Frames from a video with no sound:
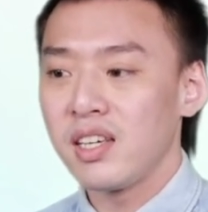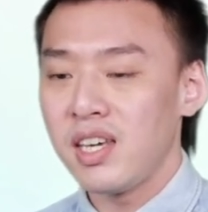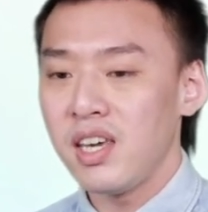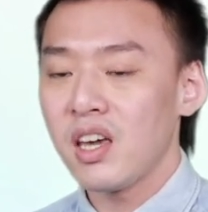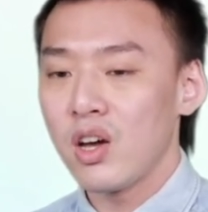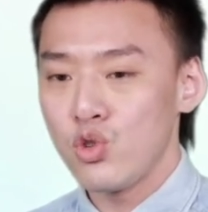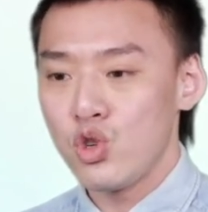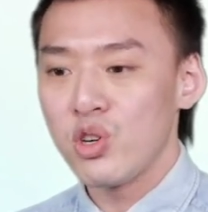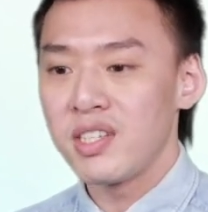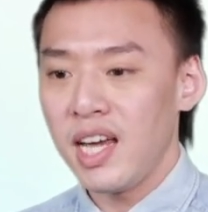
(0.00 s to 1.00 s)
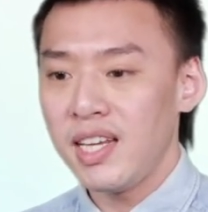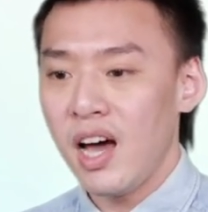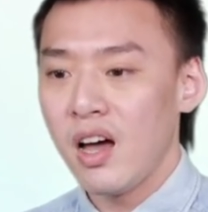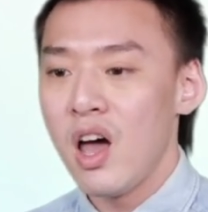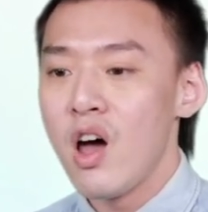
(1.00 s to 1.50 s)
key control
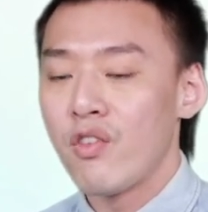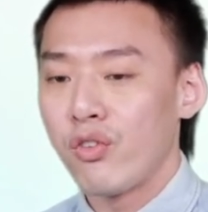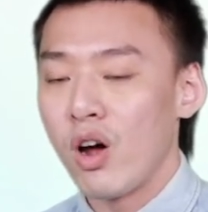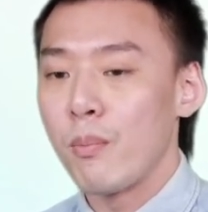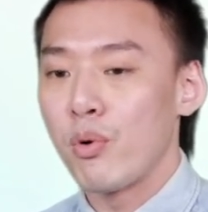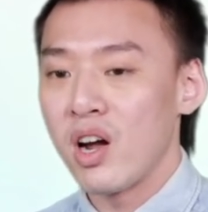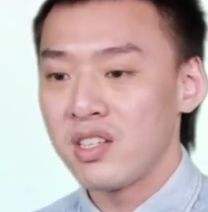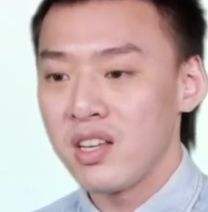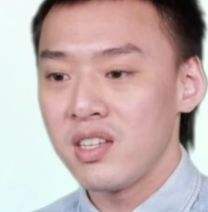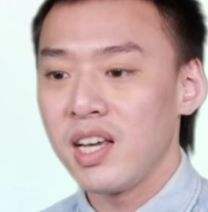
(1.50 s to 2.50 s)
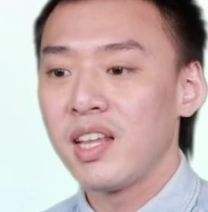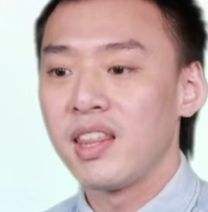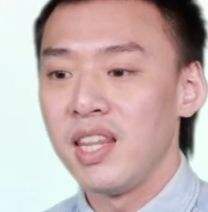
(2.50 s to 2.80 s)
data from processing